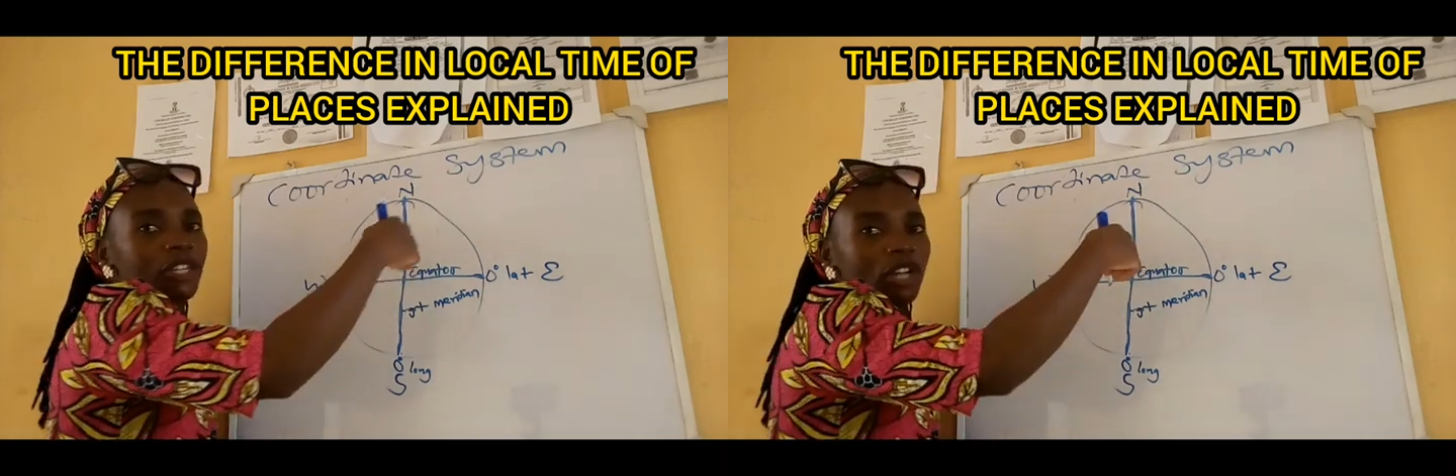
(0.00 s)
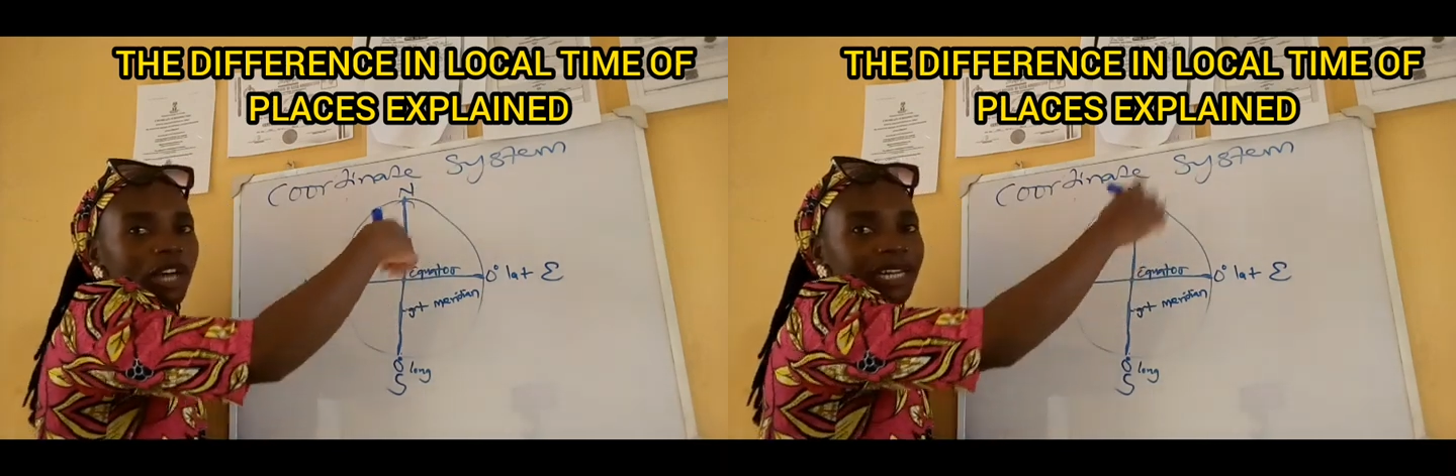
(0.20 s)

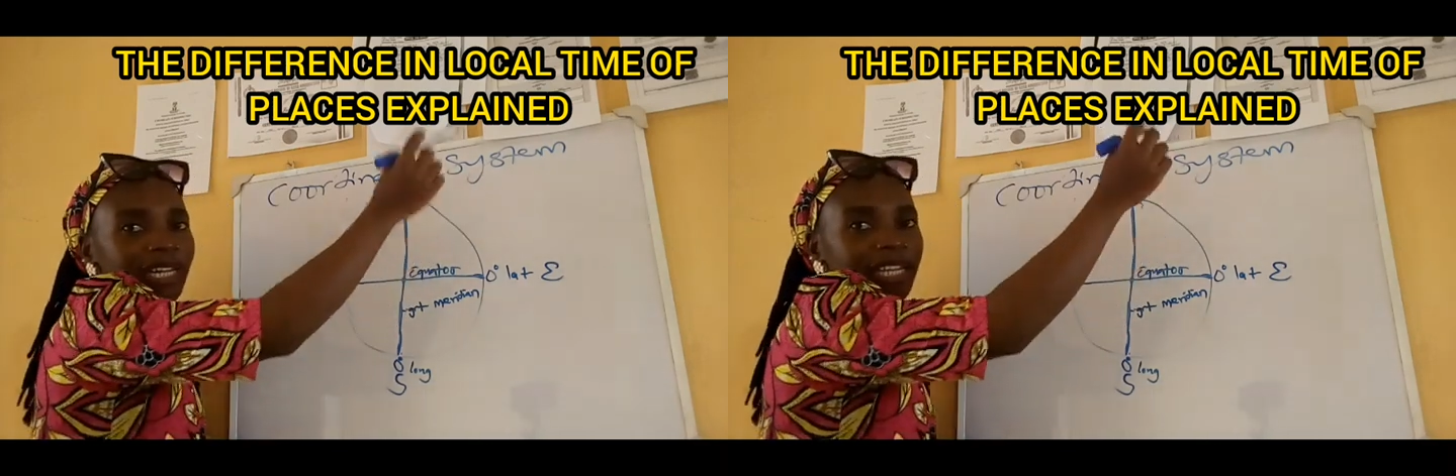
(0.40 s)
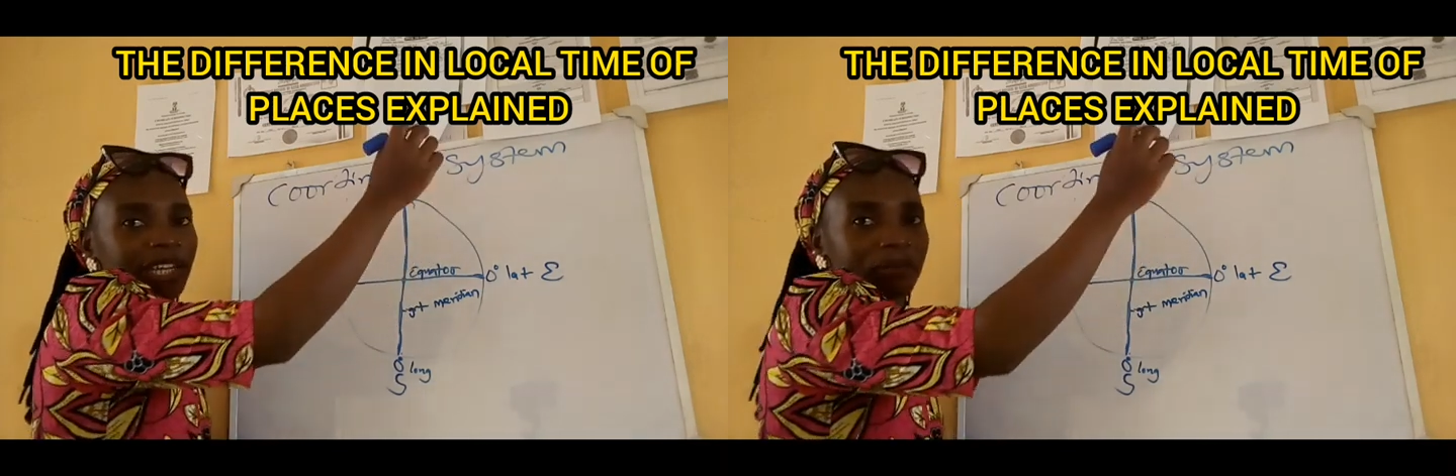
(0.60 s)

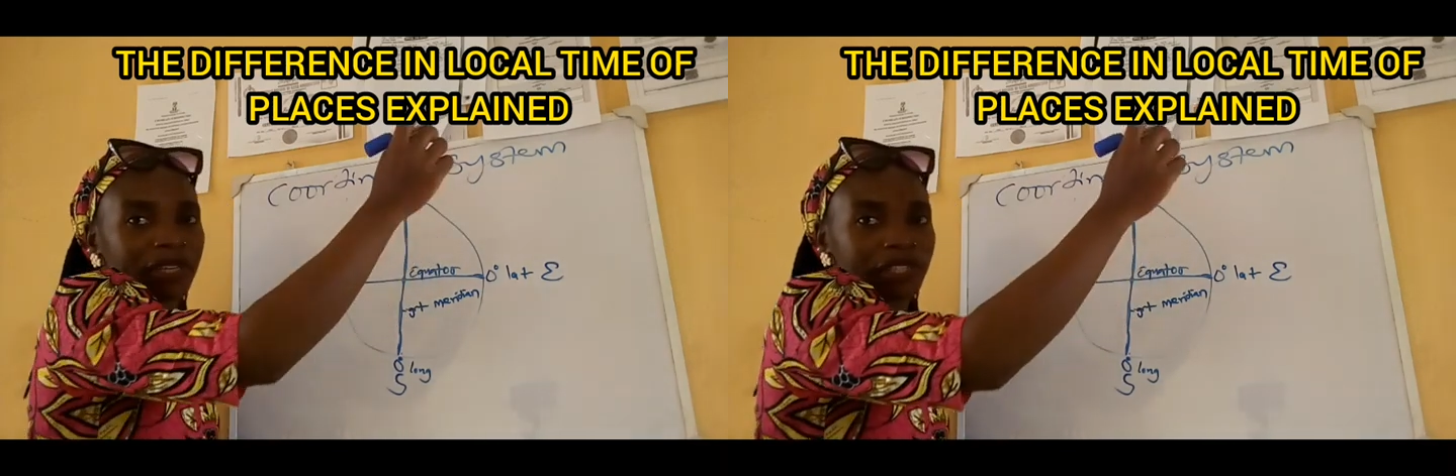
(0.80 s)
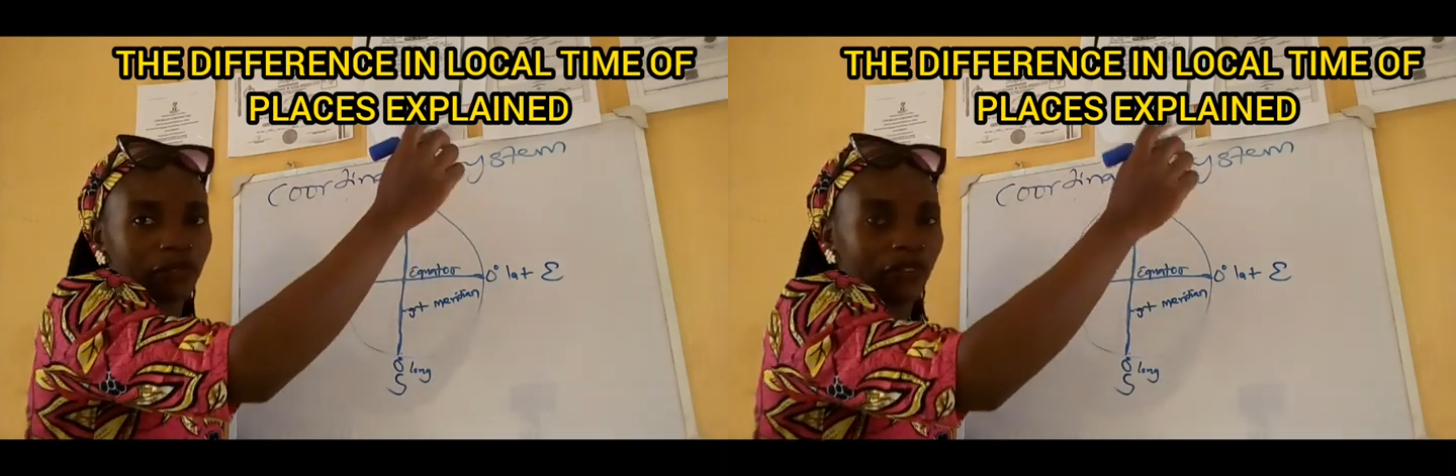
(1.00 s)
northern
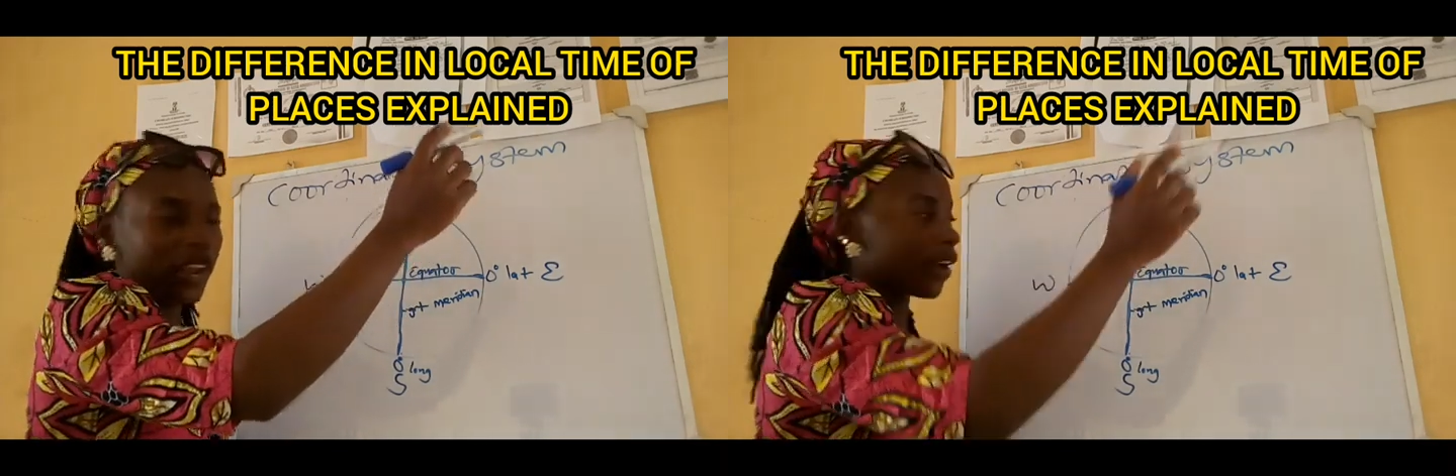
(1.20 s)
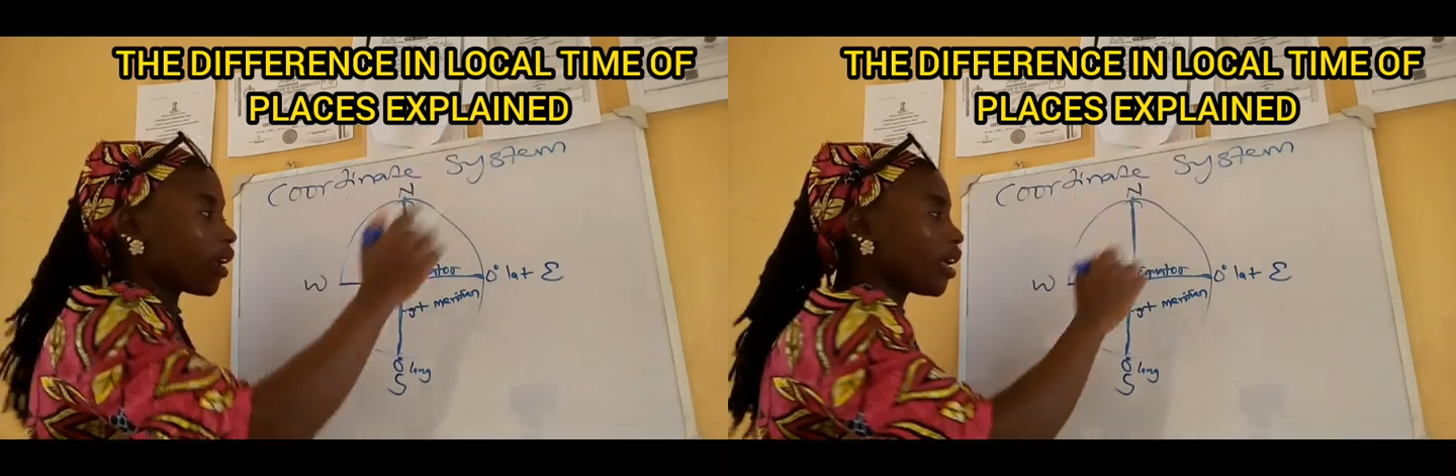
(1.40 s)
hemisphere.